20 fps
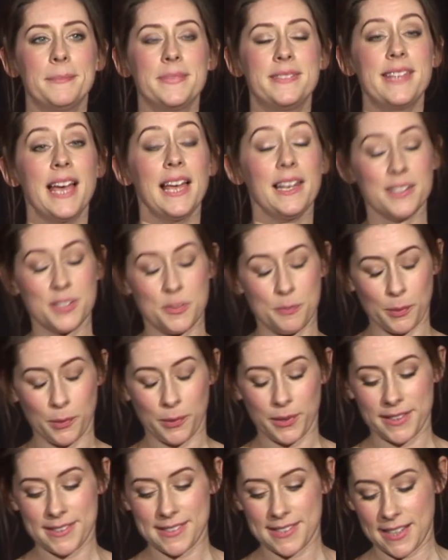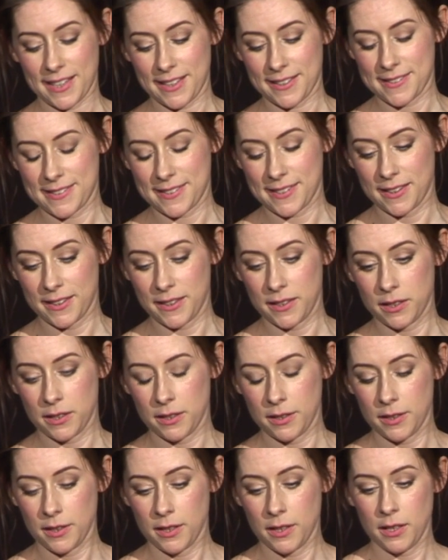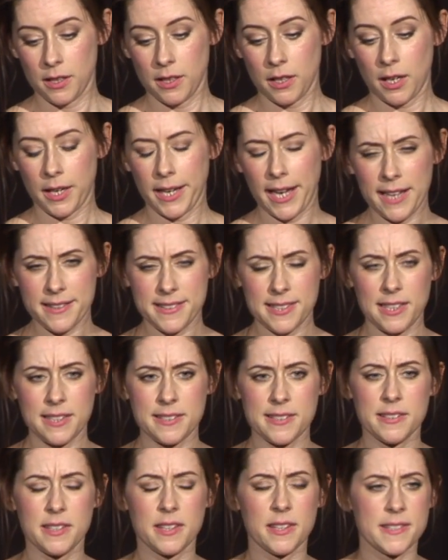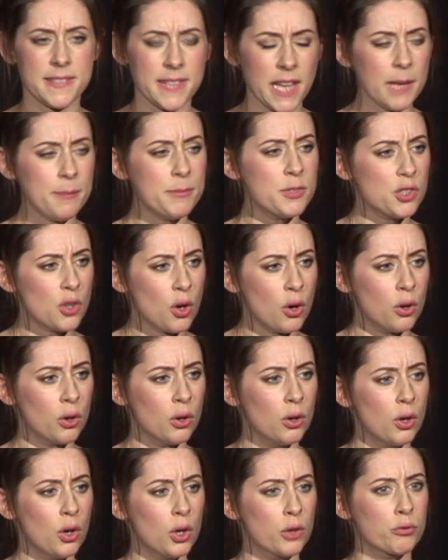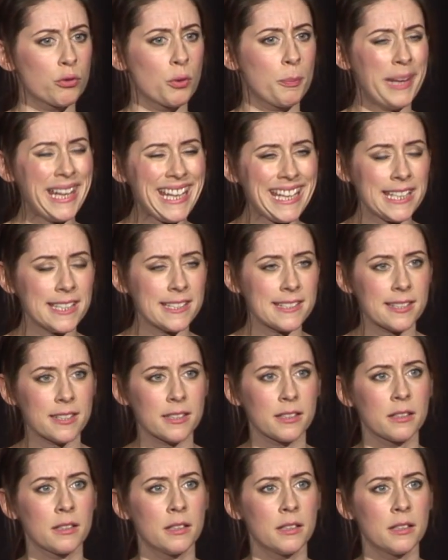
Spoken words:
Dallas Boy says, "I had to listen to the same song on repeat